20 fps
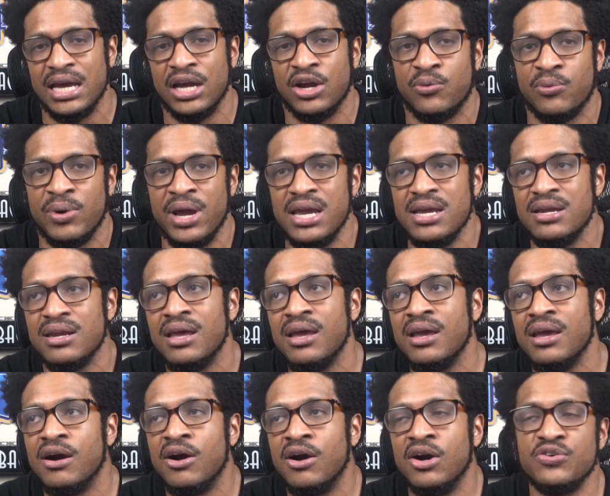that great,
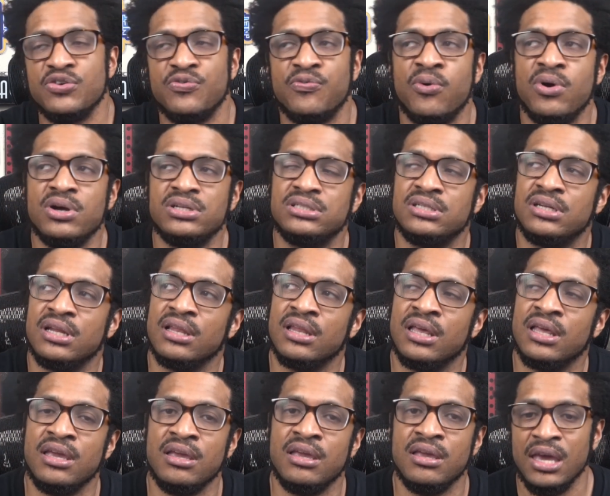
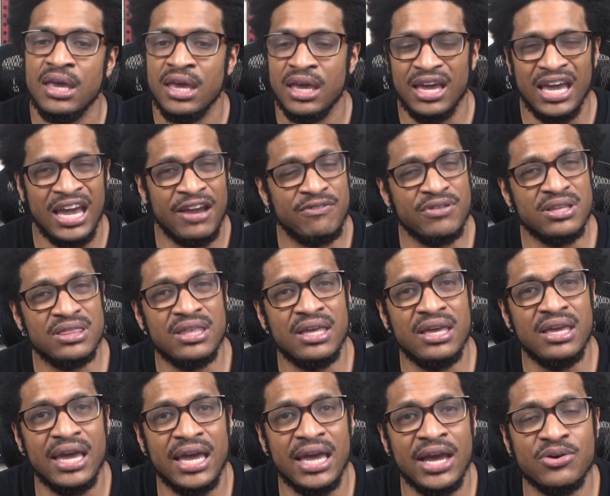unfortunately,
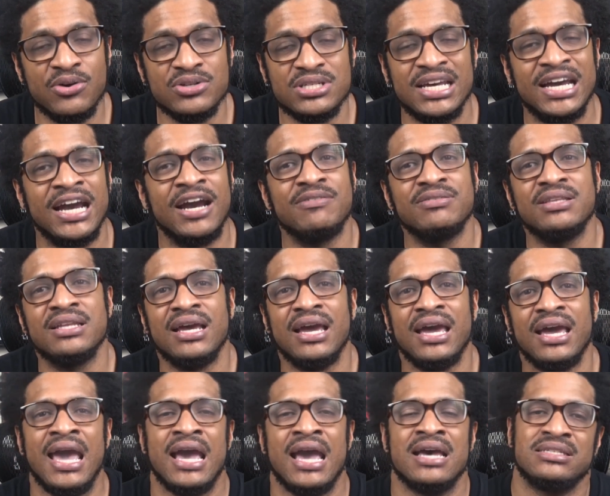everything else after
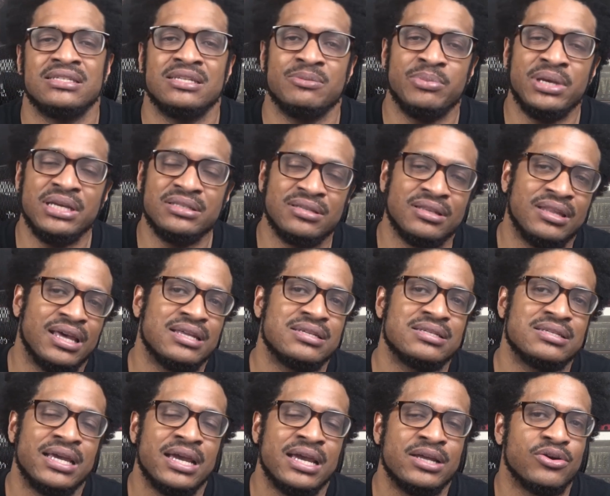that has to be to
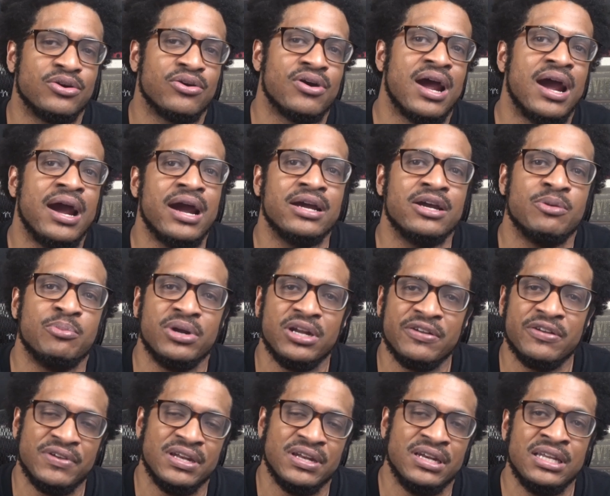that standard or higher.
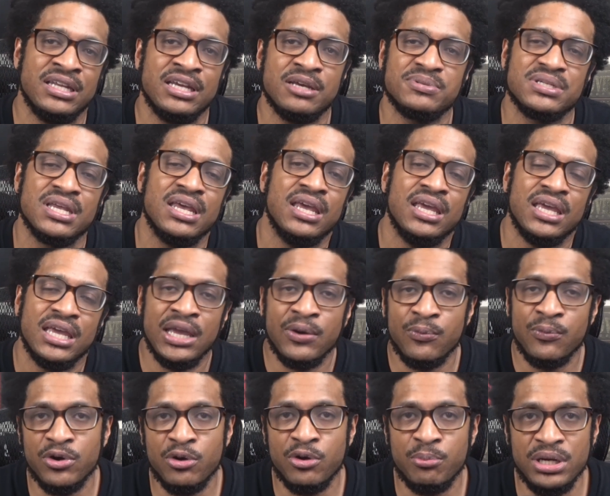But if it dips,
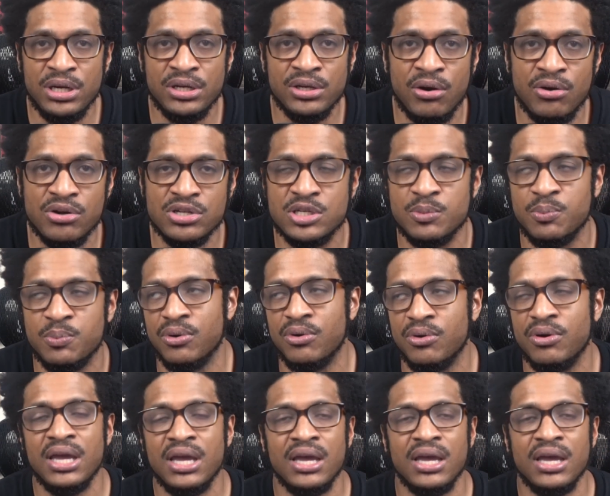it will be noticeable.